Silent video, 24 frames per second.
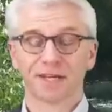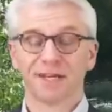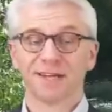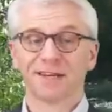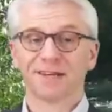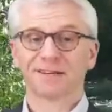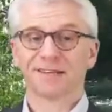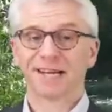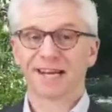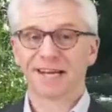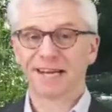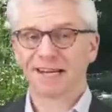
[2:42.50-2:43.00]

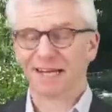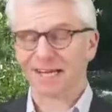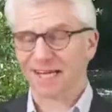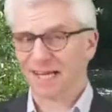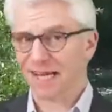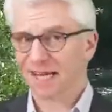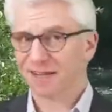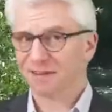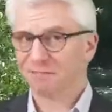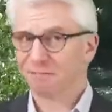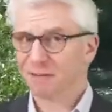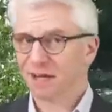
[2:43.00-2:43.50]
Secondly,
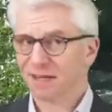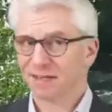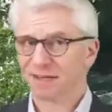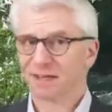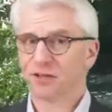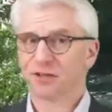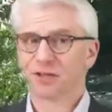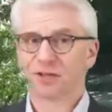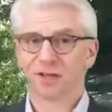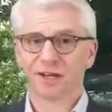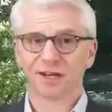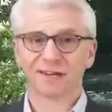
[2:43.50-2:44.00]
his
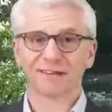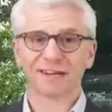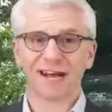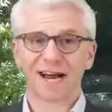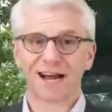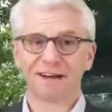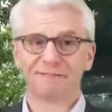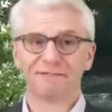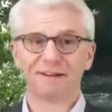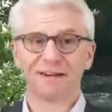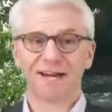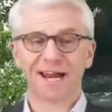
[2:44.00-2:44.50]
message does
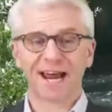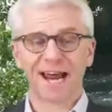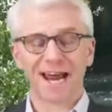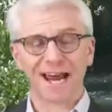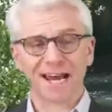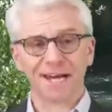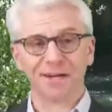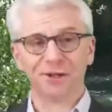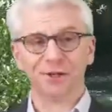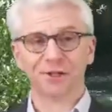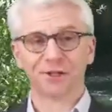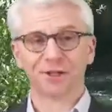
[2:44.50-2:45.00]
have an
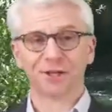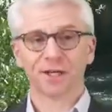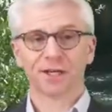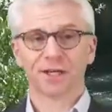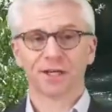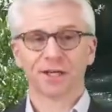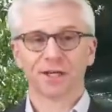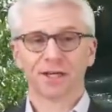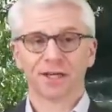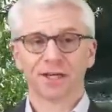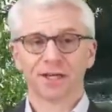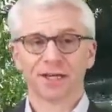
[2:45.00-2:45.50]
edge.
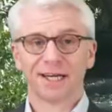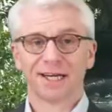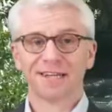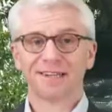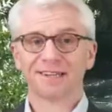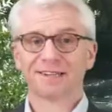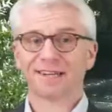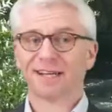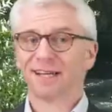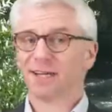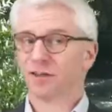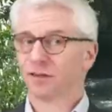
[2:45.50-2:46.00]
He's
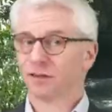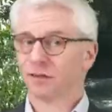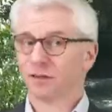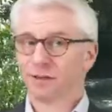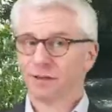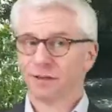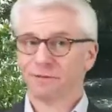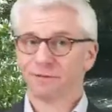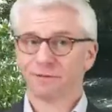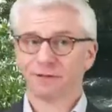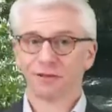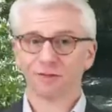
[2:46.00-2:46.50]
saying
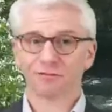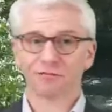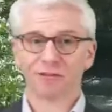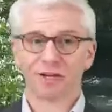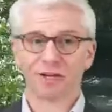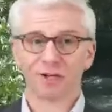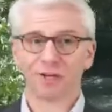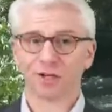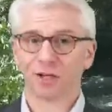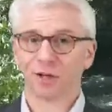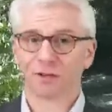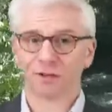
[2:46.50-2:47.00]
surface
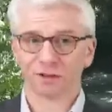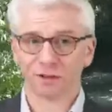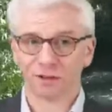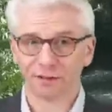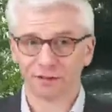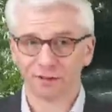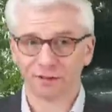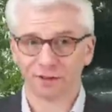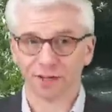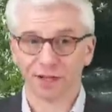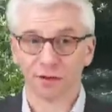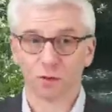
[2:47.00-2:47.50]

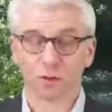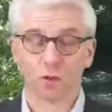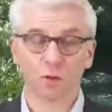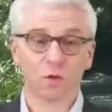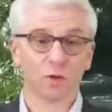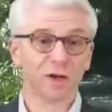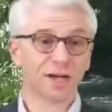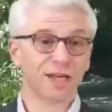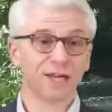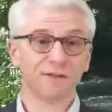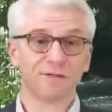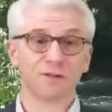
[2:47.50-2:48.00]
religiosity
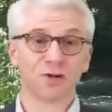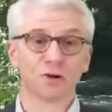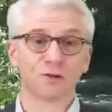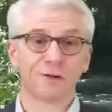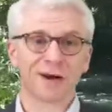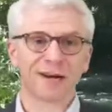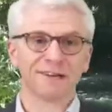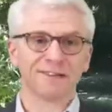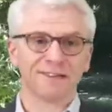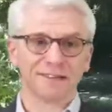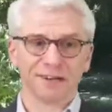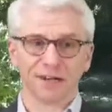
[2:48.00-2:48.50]
or even your
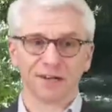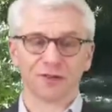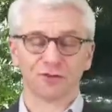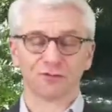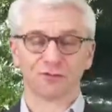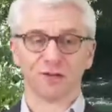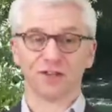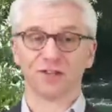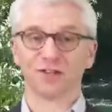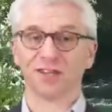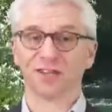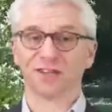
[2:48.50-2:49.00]

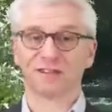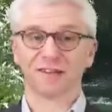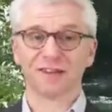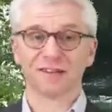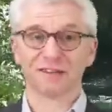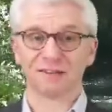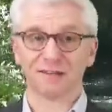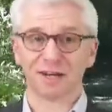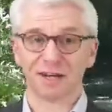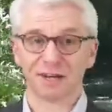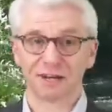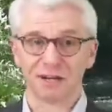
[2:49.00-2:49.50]
ancestry just
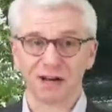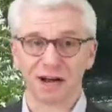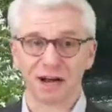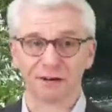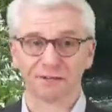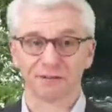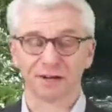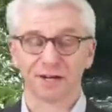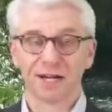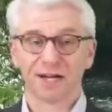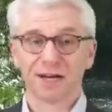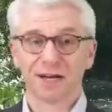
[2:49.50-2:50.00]
isn't
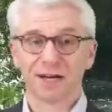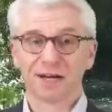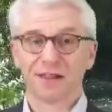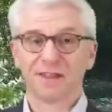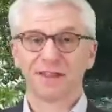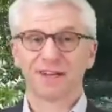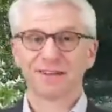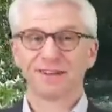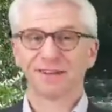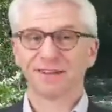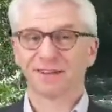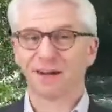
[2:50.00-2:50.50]
enough.
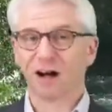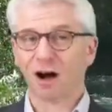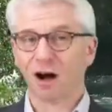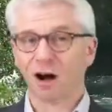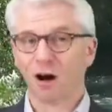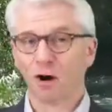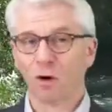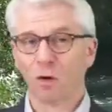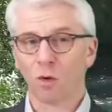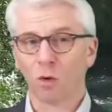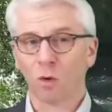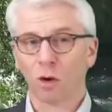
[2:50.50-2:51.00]
This is a
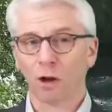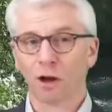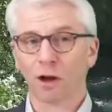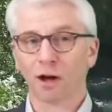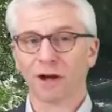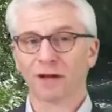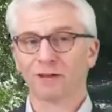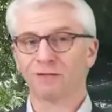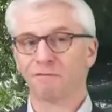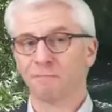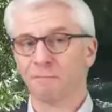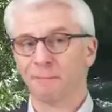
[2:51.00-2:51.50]
whole
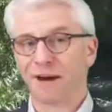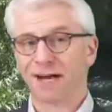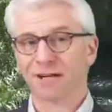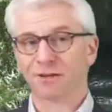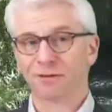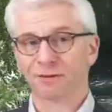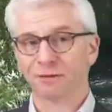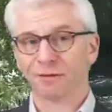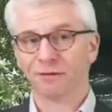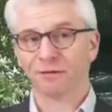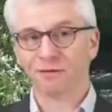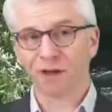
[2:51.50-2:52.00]
life
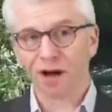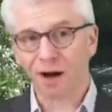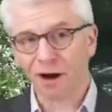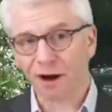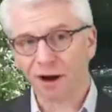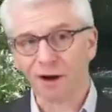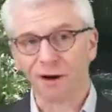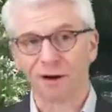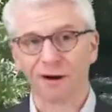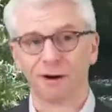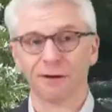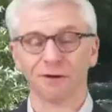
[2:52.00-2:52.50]
matter of the
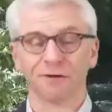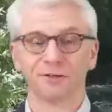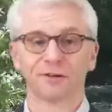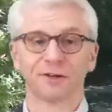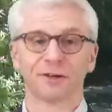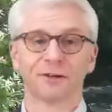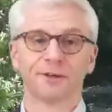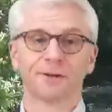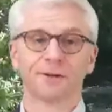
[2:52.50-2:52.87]
heart.